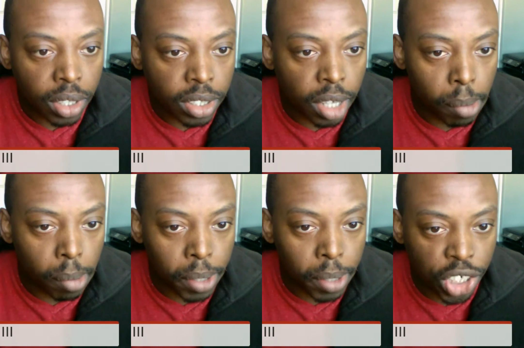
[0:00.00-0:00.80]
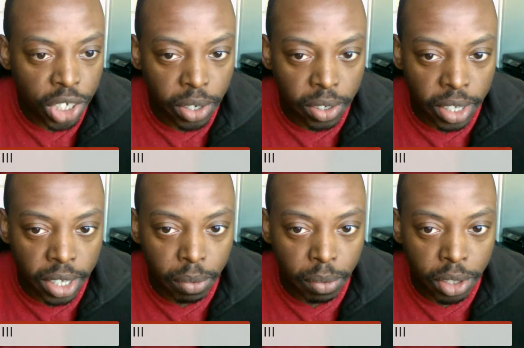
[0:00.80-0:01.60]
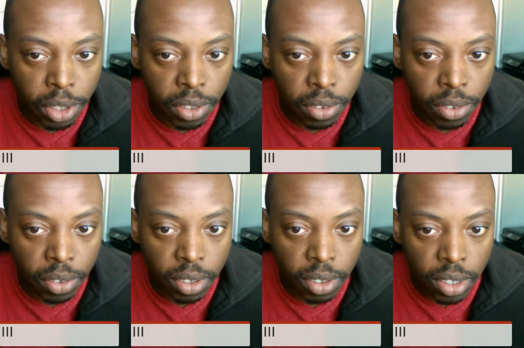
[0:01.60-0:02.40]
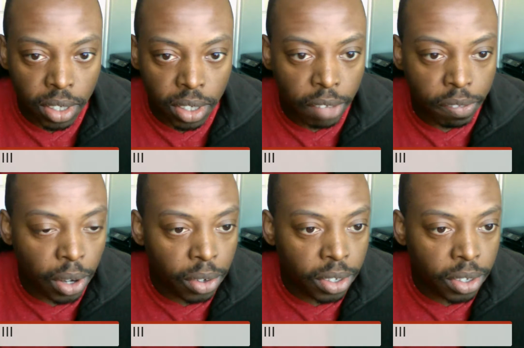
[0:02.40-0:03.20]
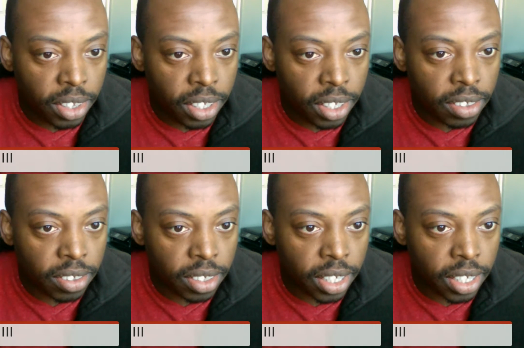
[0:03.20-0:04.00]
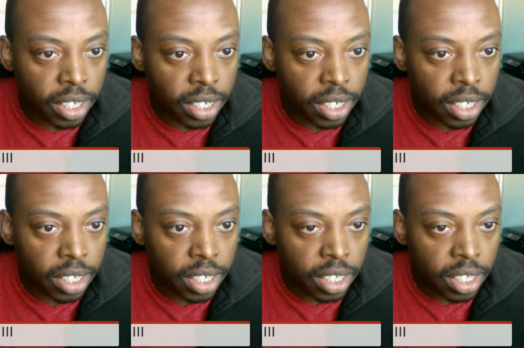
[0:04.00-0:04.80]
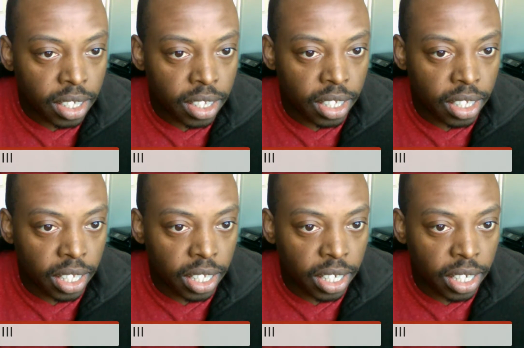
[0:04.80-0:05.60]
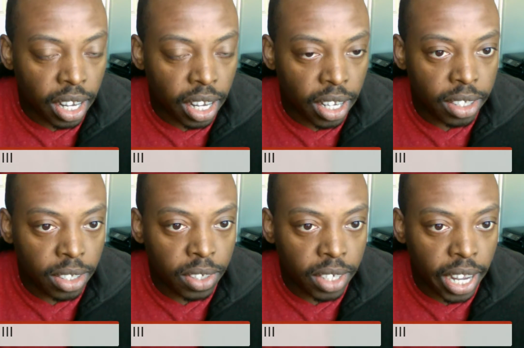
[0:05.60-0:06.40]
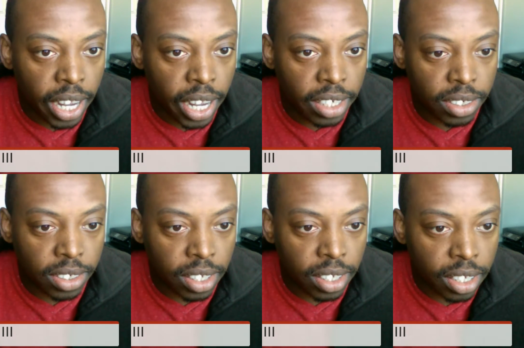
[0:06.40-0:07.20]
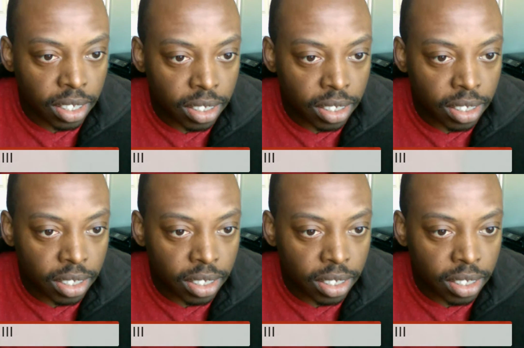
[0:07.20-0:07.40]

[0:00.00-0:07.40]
I'm going to share a link with you. If you go to this link, then you can actually,